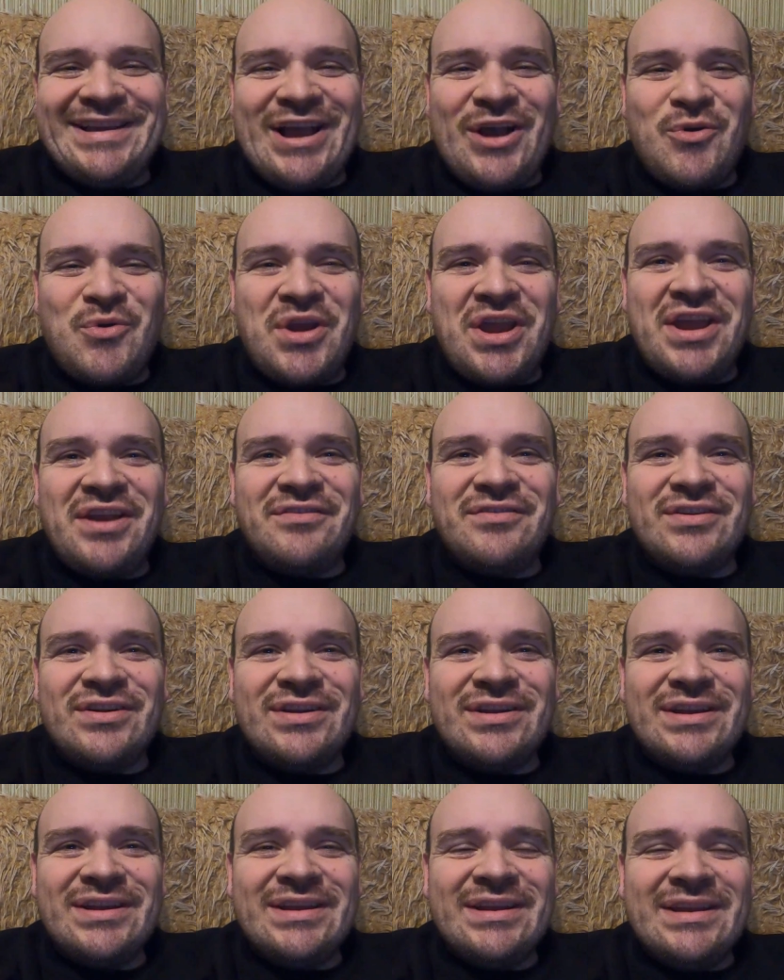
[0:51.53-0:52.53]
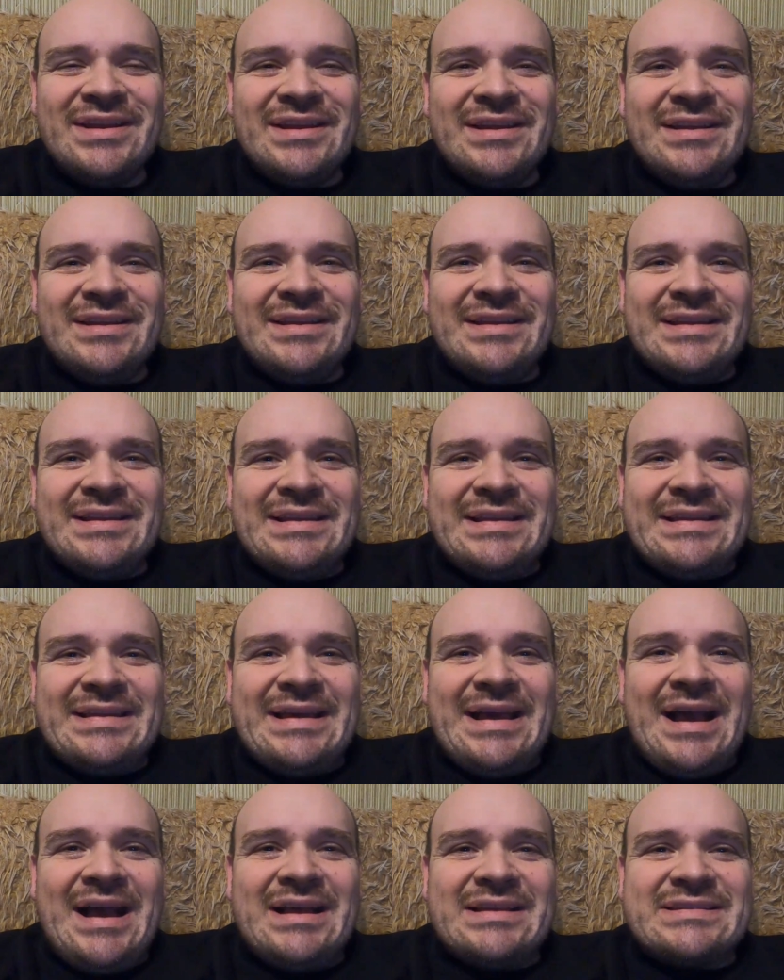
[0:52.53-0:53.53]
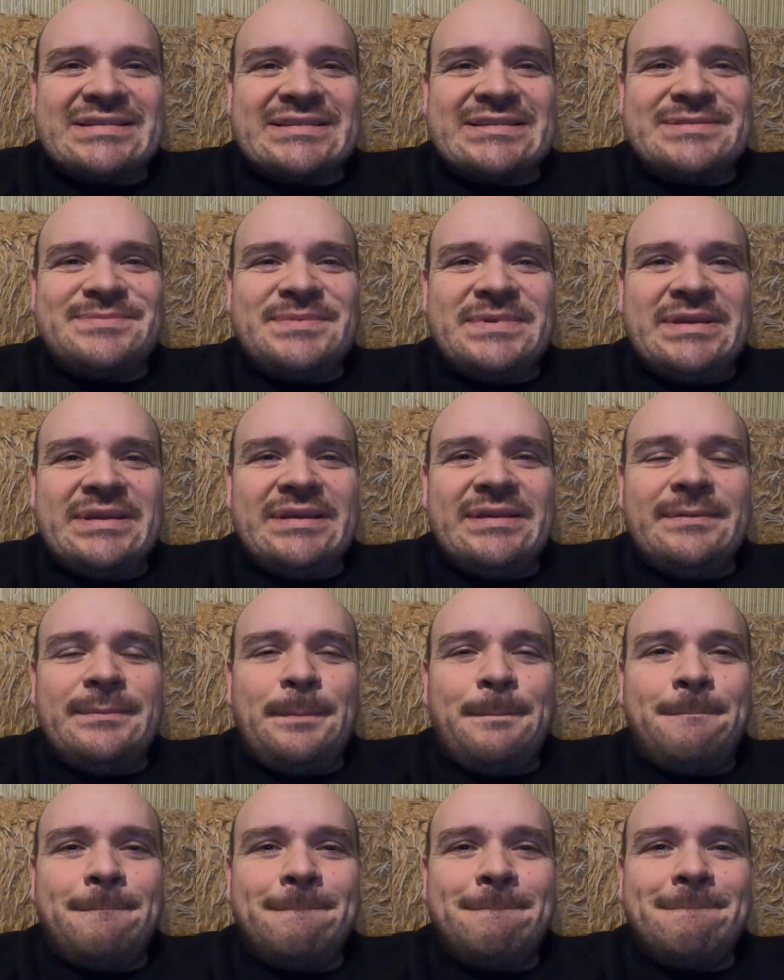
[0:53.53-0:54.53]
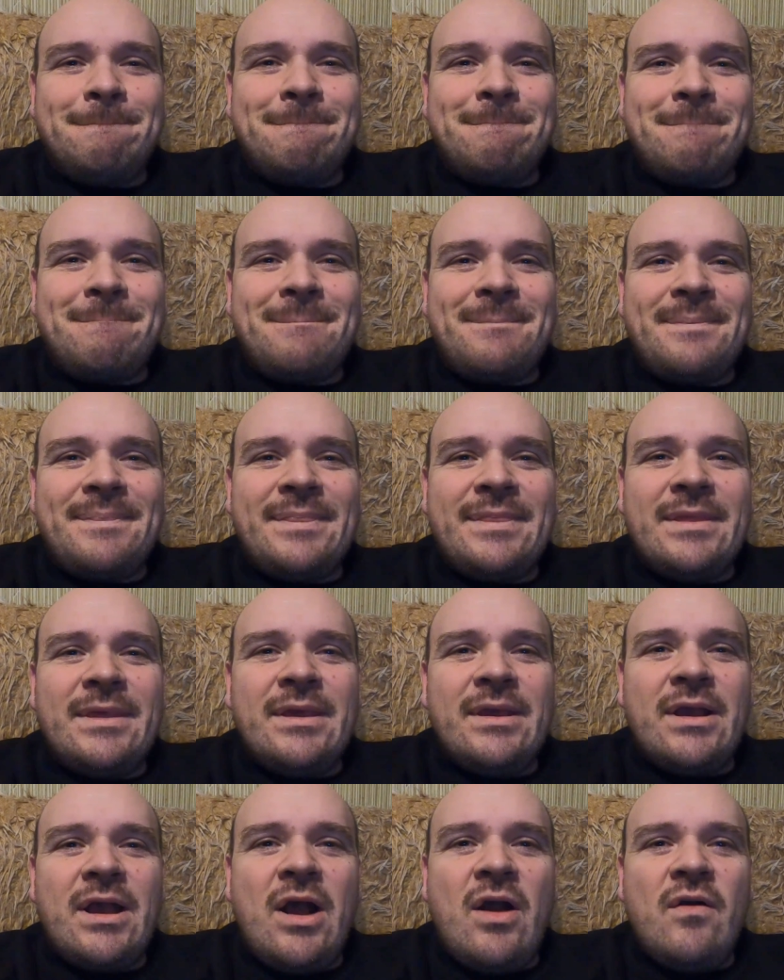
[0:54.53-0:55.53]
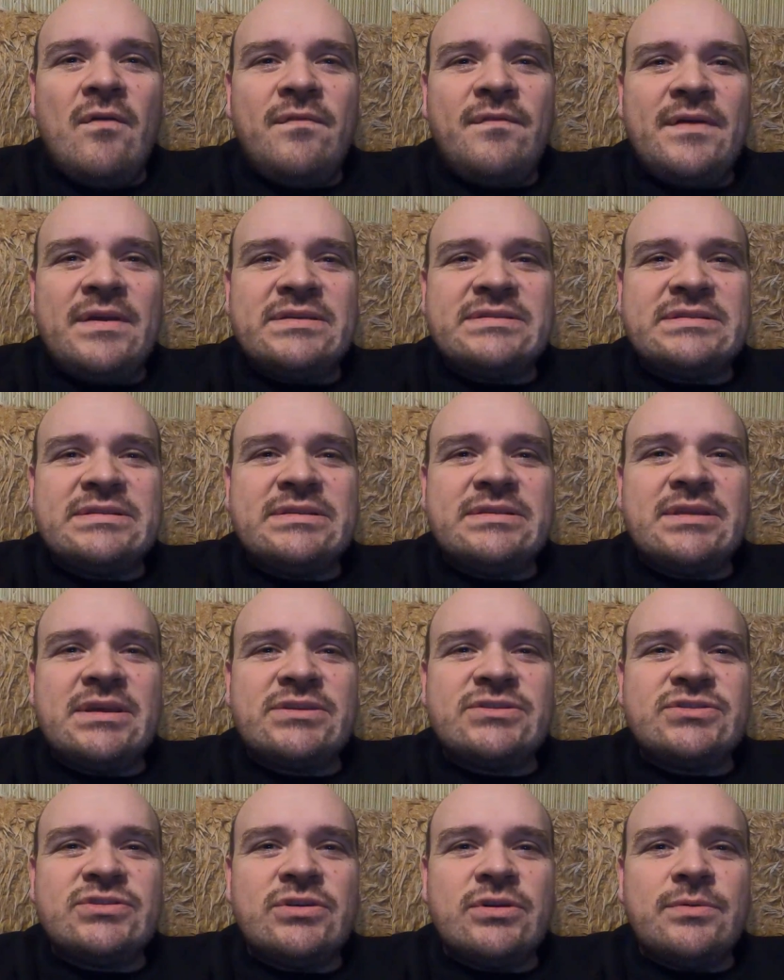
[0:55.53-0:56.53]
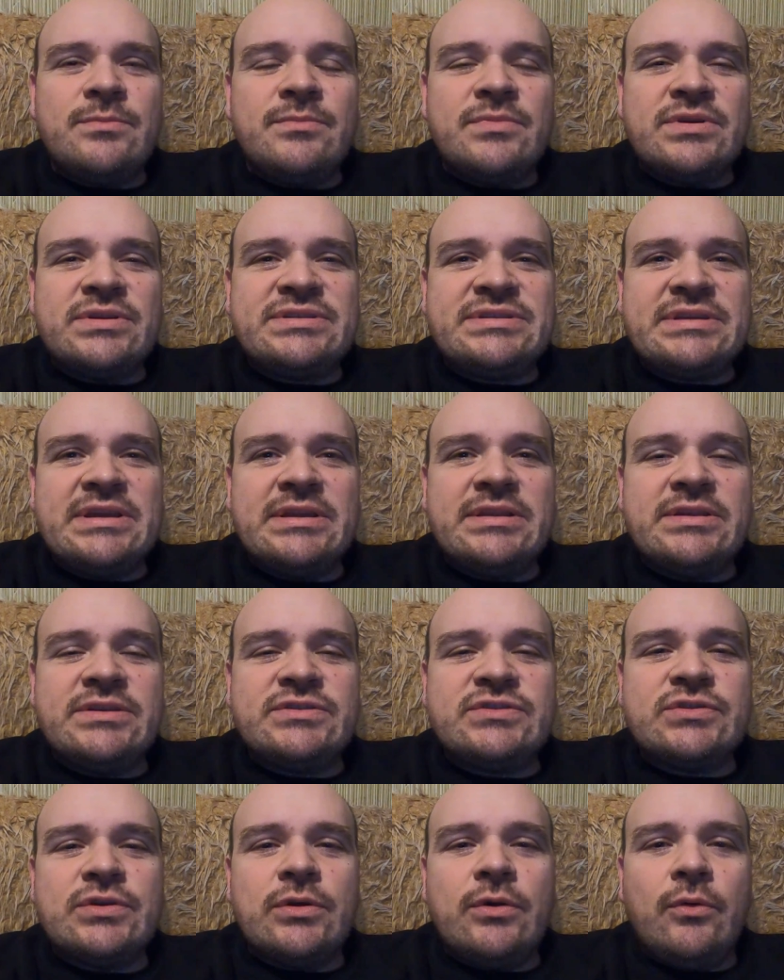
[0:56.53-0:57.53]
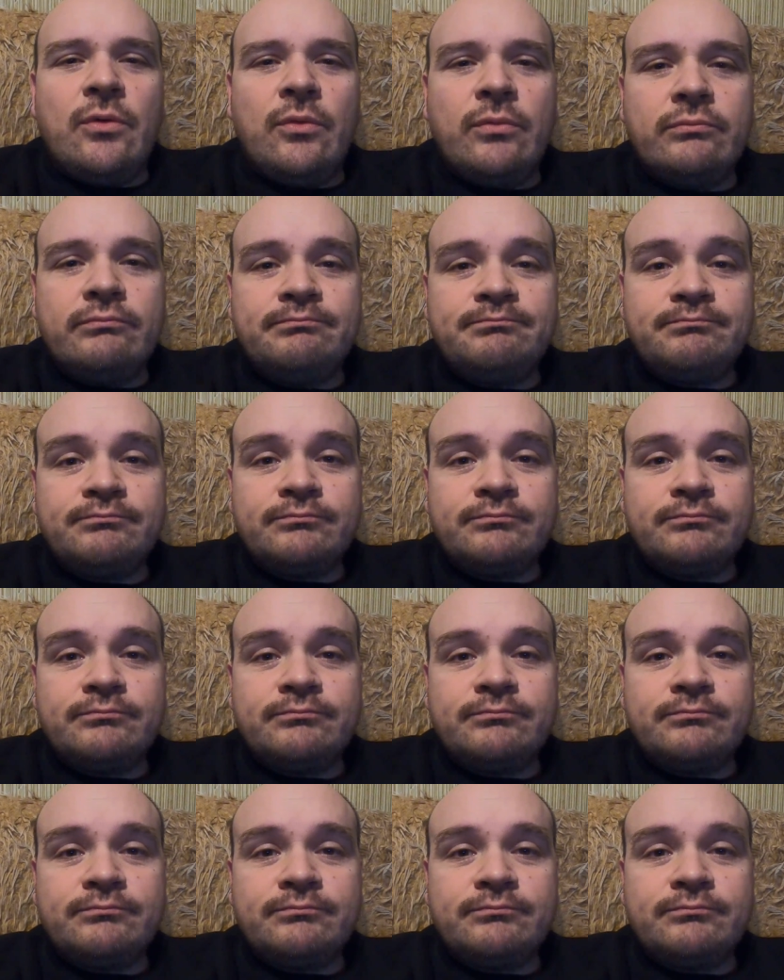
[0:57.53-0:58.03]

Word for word: however, asks me, How fast does your Mercedes go?